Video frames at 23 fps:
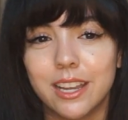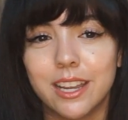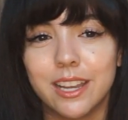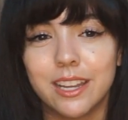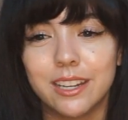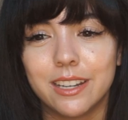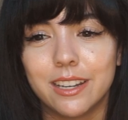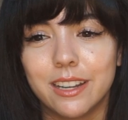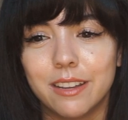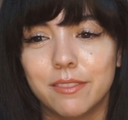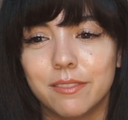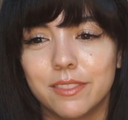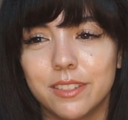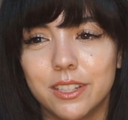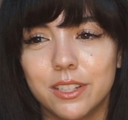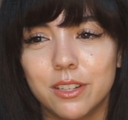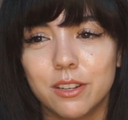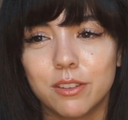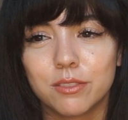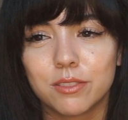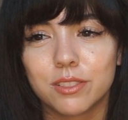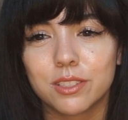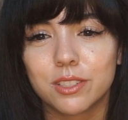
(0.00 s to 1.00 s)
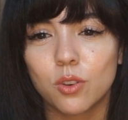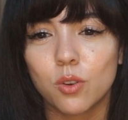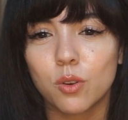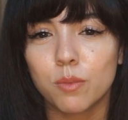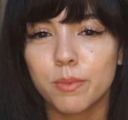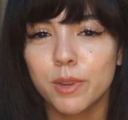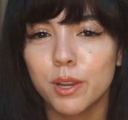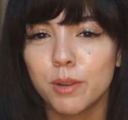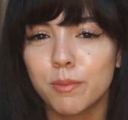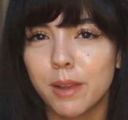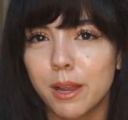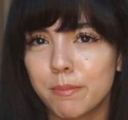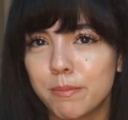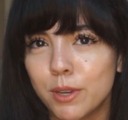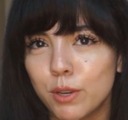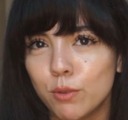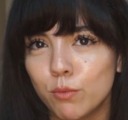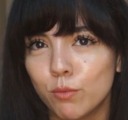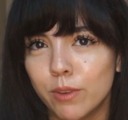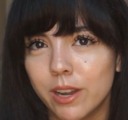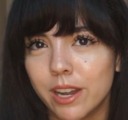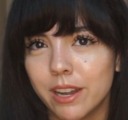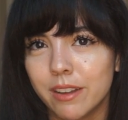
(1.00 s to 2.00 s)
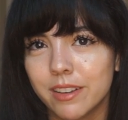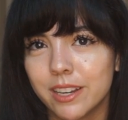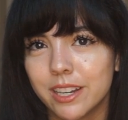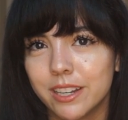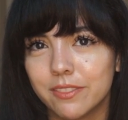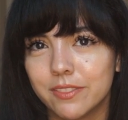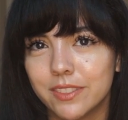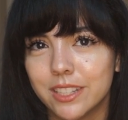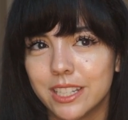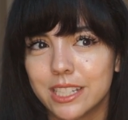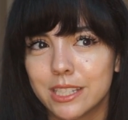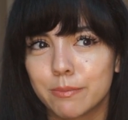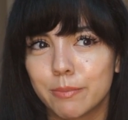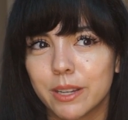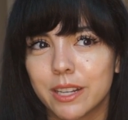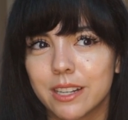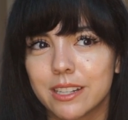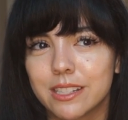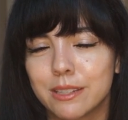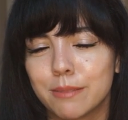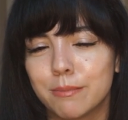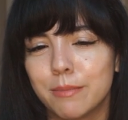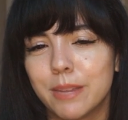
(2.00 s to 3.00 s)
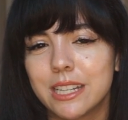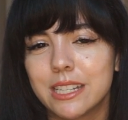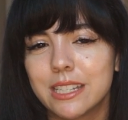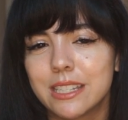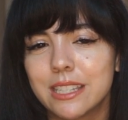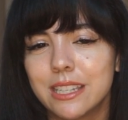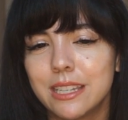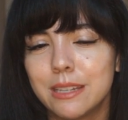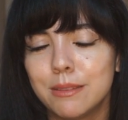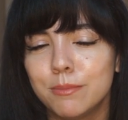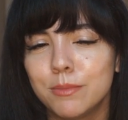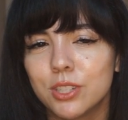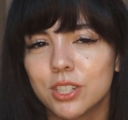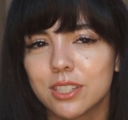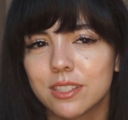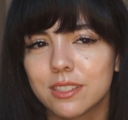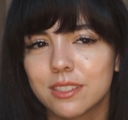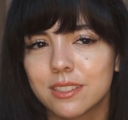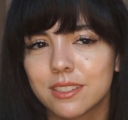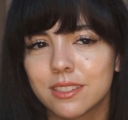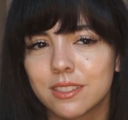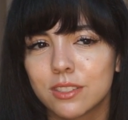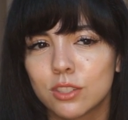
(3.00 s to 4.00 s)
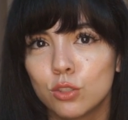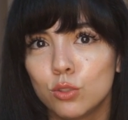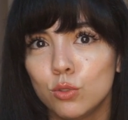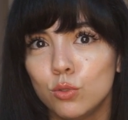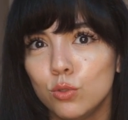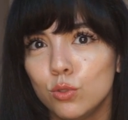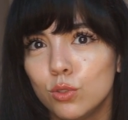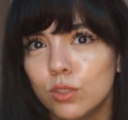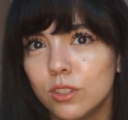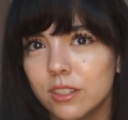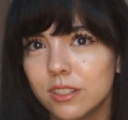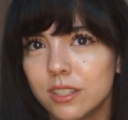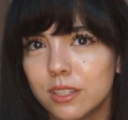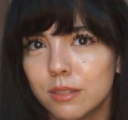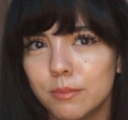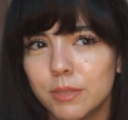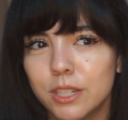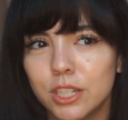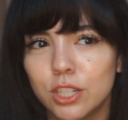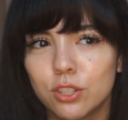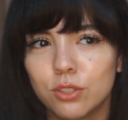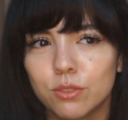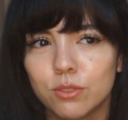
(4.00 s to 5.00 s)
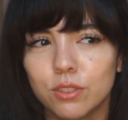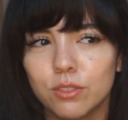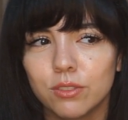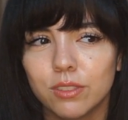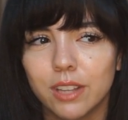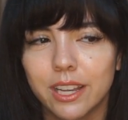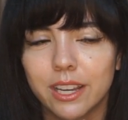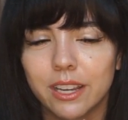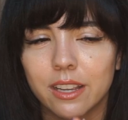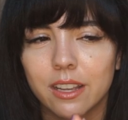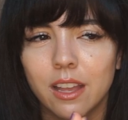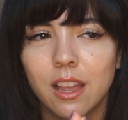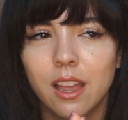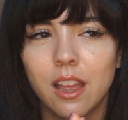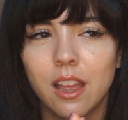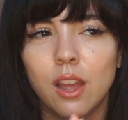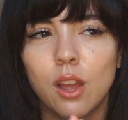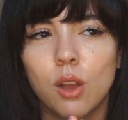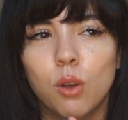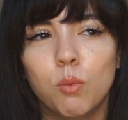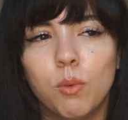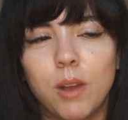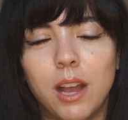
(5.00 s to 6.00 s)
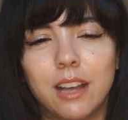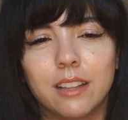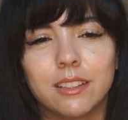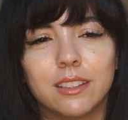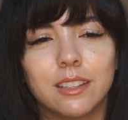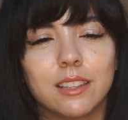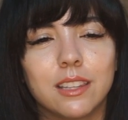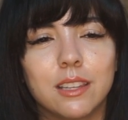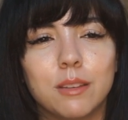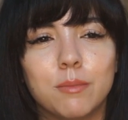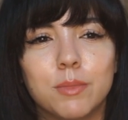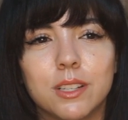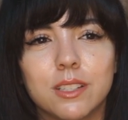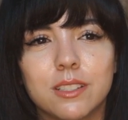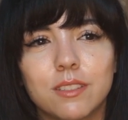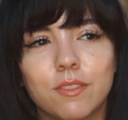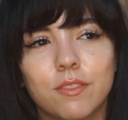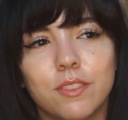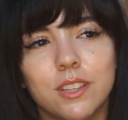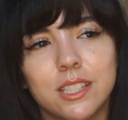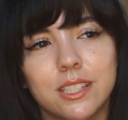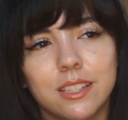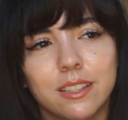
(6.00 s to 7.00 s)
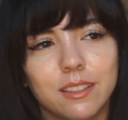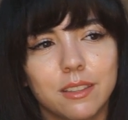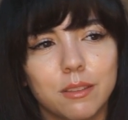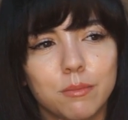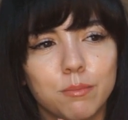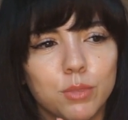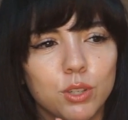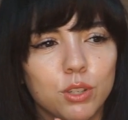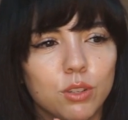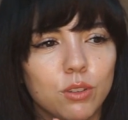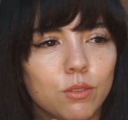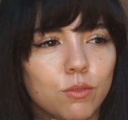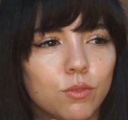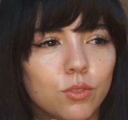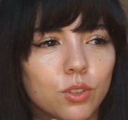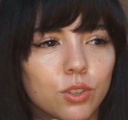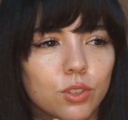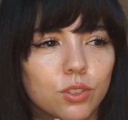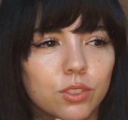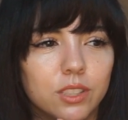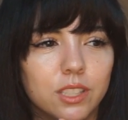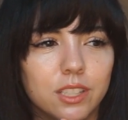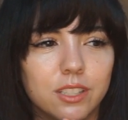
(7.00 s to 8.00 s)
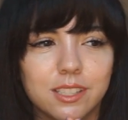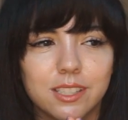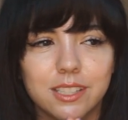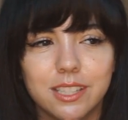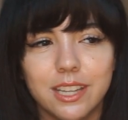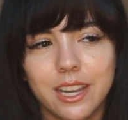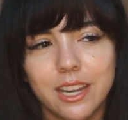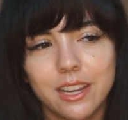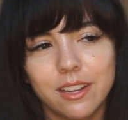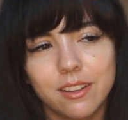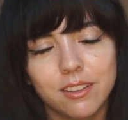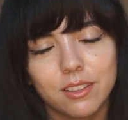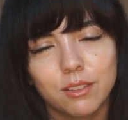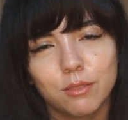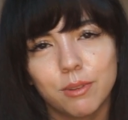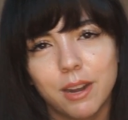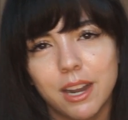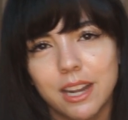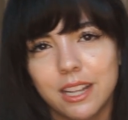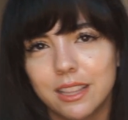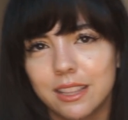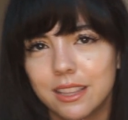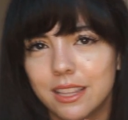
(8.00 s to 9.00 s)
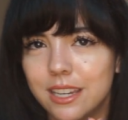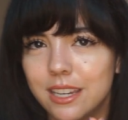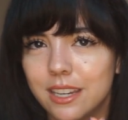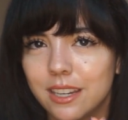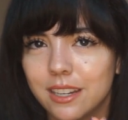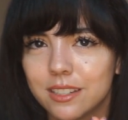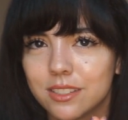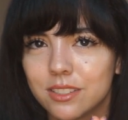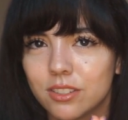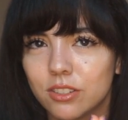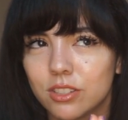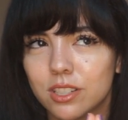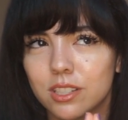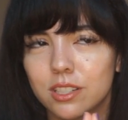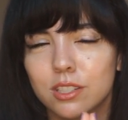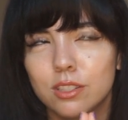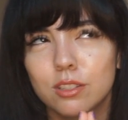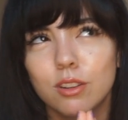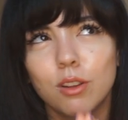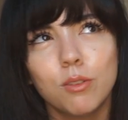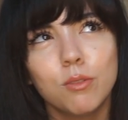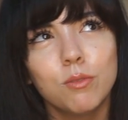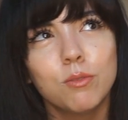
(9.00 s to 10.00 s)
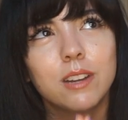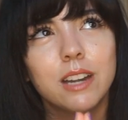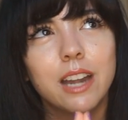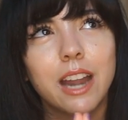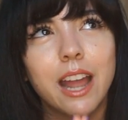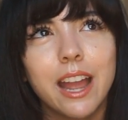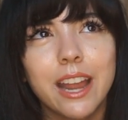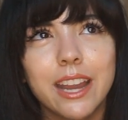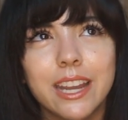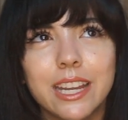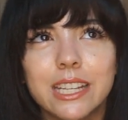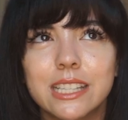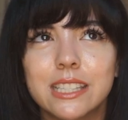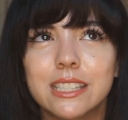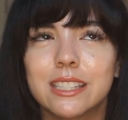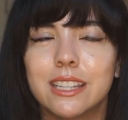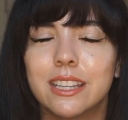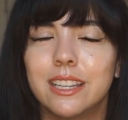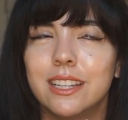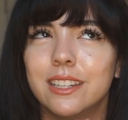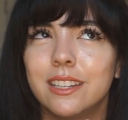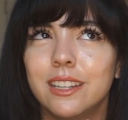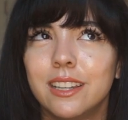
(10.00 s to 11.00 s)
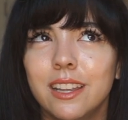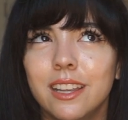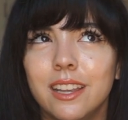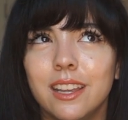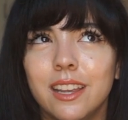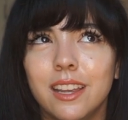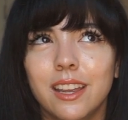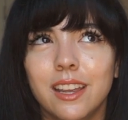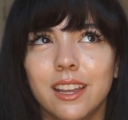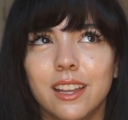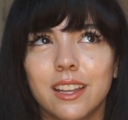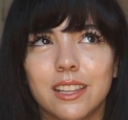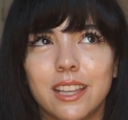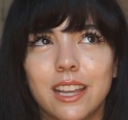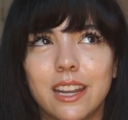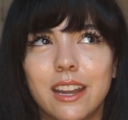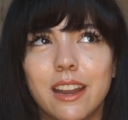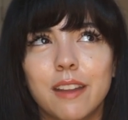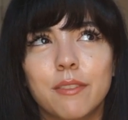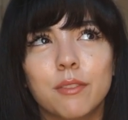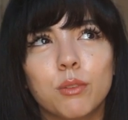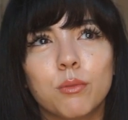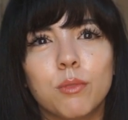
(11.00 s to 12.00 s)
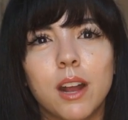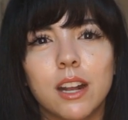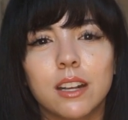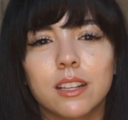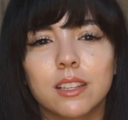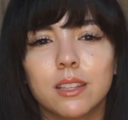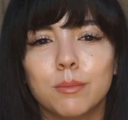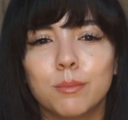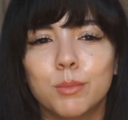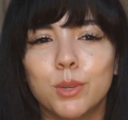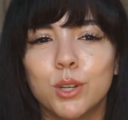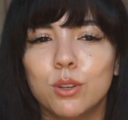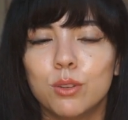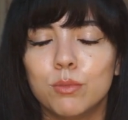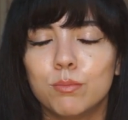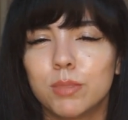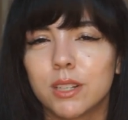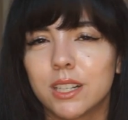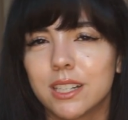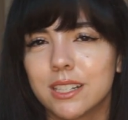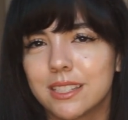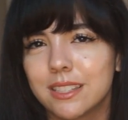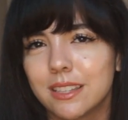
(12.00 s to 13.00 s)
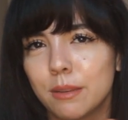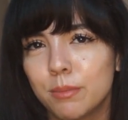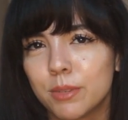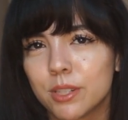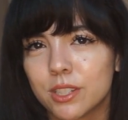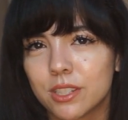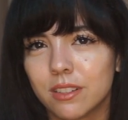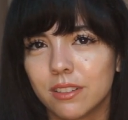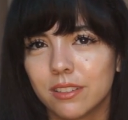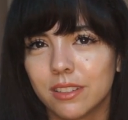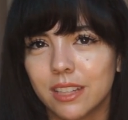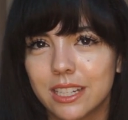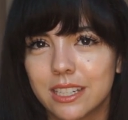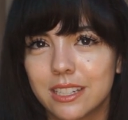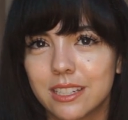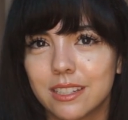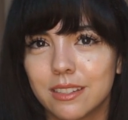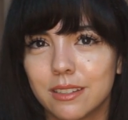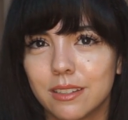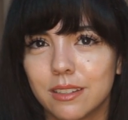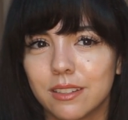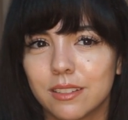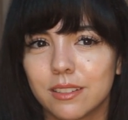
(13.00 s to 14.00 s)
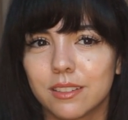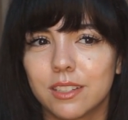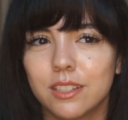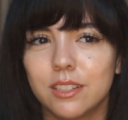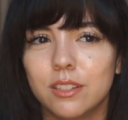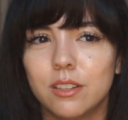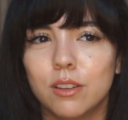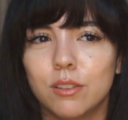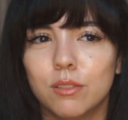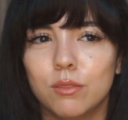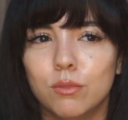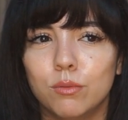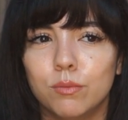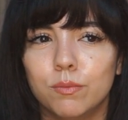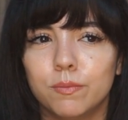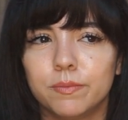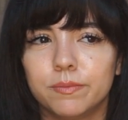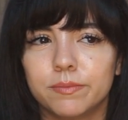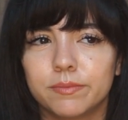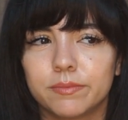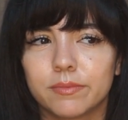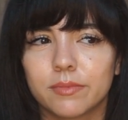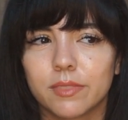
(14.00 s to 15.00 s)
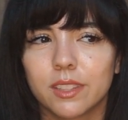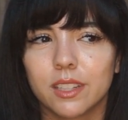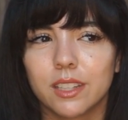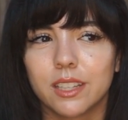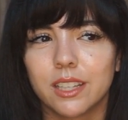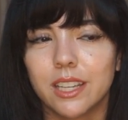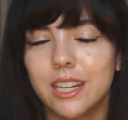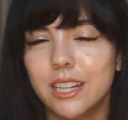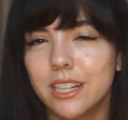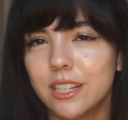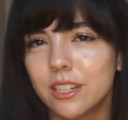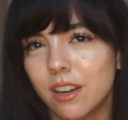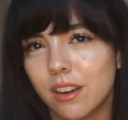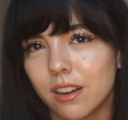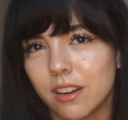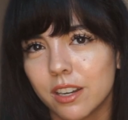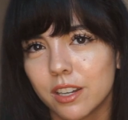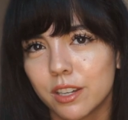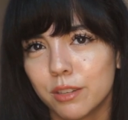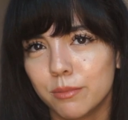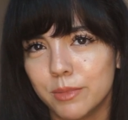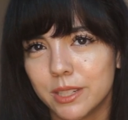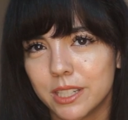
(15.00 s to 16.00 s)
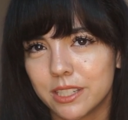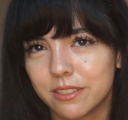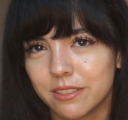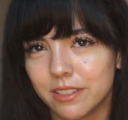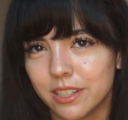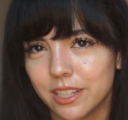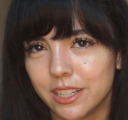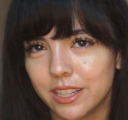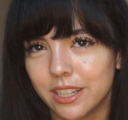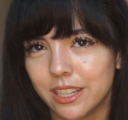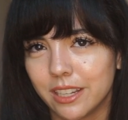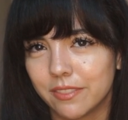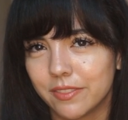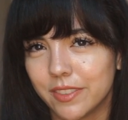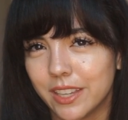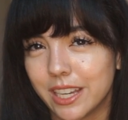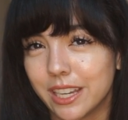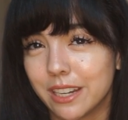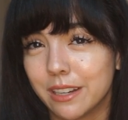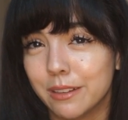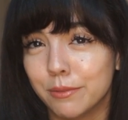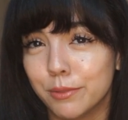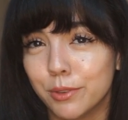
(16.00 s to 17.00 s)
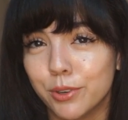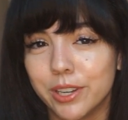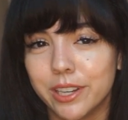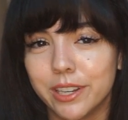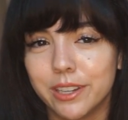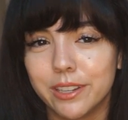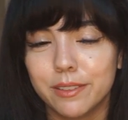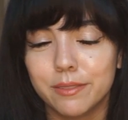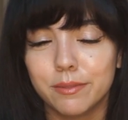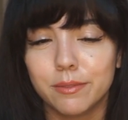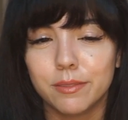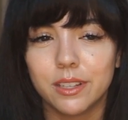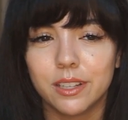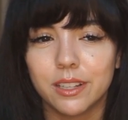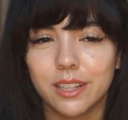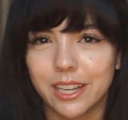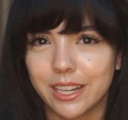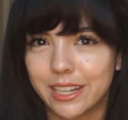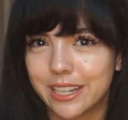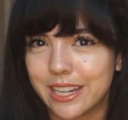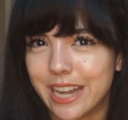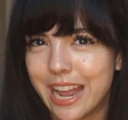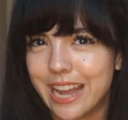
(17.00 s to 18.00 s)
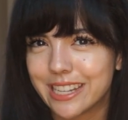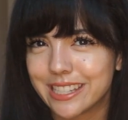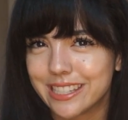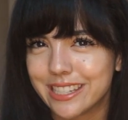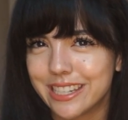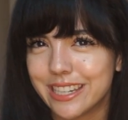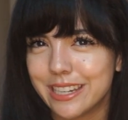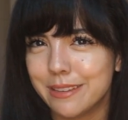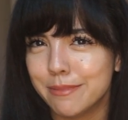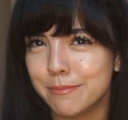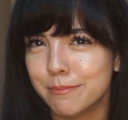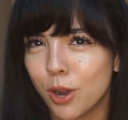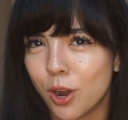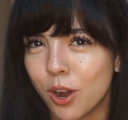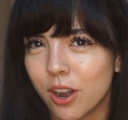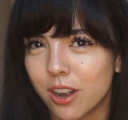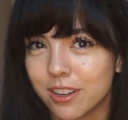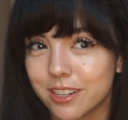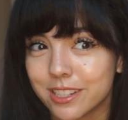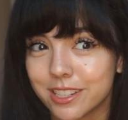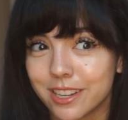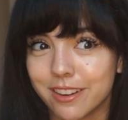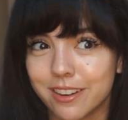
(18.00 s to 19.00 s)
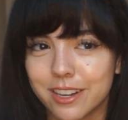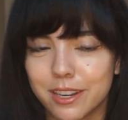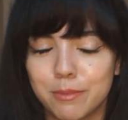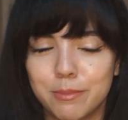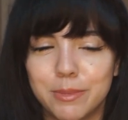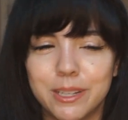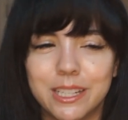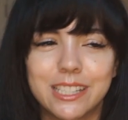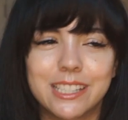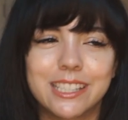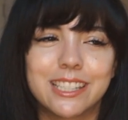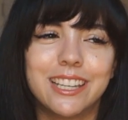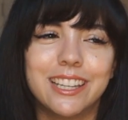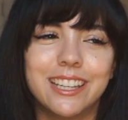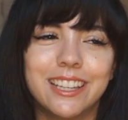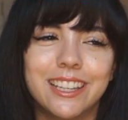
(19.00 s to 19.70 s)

And if, you know, Scorpio might be wary of this because it might seem just too good to be true. Like, wow, the Libra's physically beautiful and they're saying all the right things. They're just so nice and they never rock the boat because Libras don't like to, you know, get into arguments or anything if they can avoid it, like nasty Mars arguments.